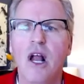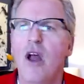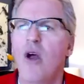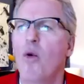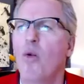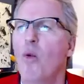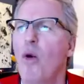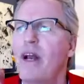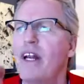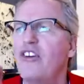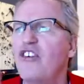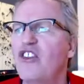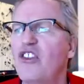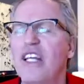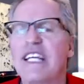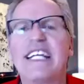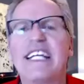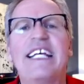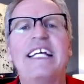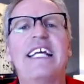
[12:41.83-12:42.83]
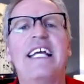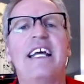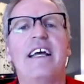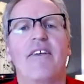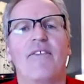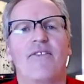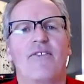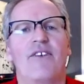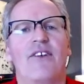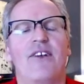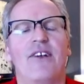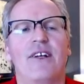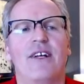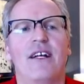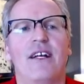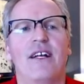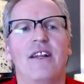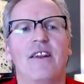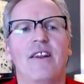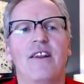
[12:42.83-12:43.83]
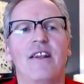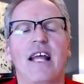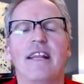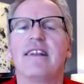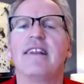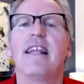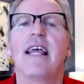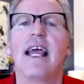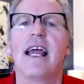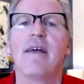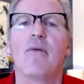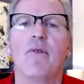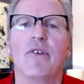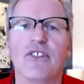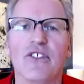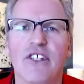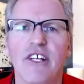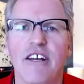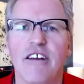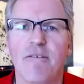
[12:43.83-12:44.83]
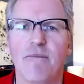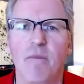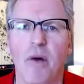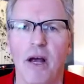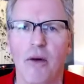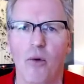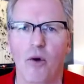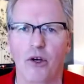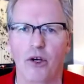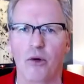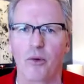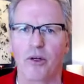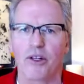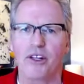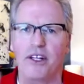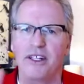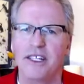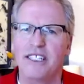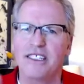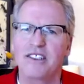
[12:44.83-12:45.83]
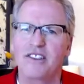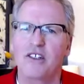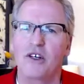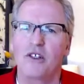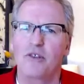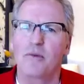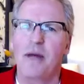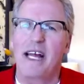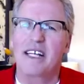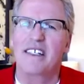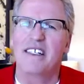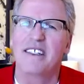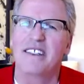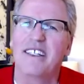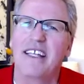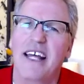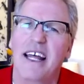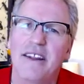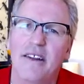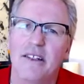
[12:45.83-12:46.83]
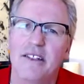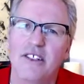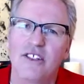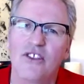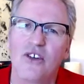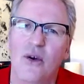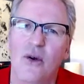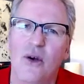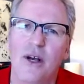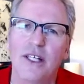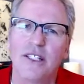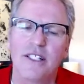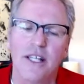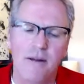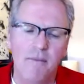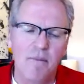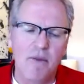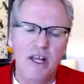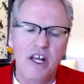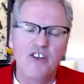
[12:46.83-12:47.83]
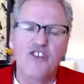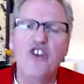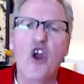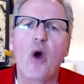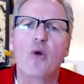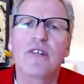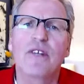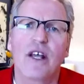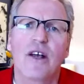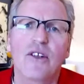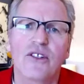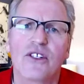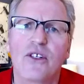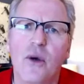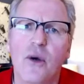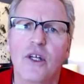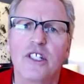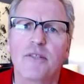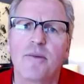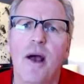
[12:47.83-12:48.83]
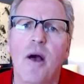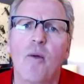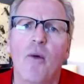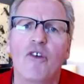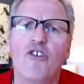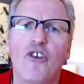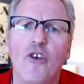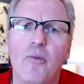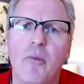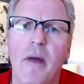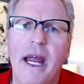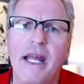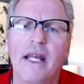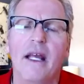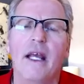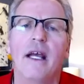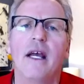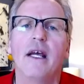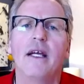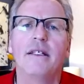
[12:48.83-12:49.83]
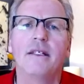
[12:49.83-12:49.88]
What is the gift that they receive by working with you? And this goes back to the stories. Don't tell stories about what you make.